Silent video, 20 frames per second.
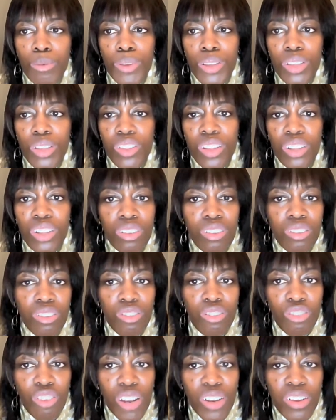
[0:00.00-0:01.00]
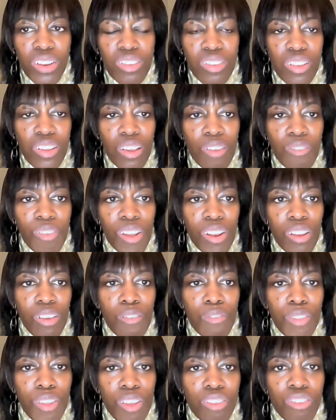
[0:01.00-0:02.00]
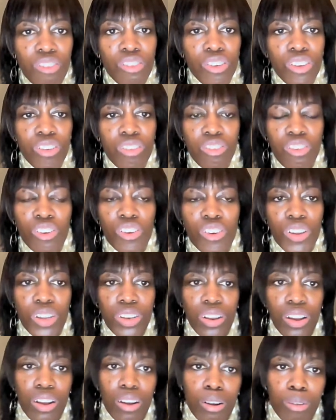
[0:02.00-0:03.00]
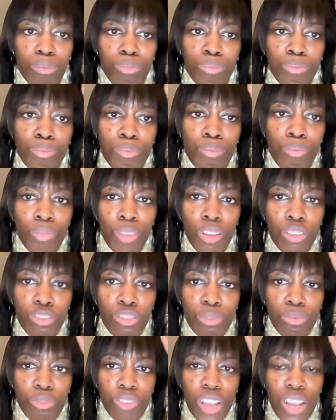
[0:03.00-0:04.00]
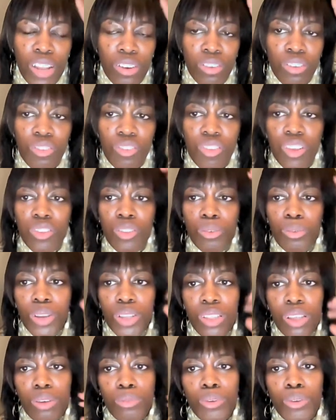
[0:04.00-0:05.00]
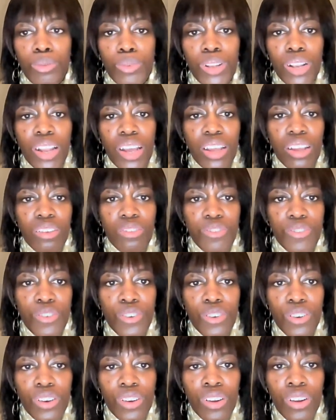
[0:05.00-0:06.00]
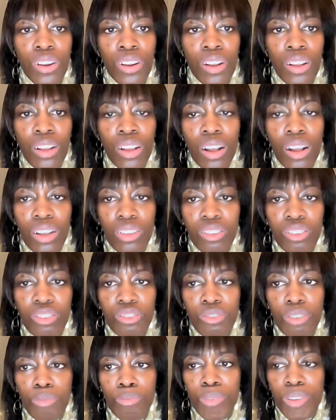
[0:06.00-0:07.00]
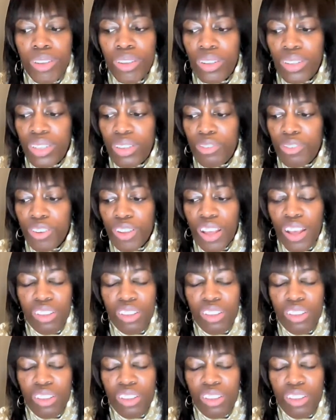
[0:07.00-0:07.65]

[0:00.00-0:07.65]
that we can then try to see if any of these are going to target TRP channels in the way that we would like for disrupting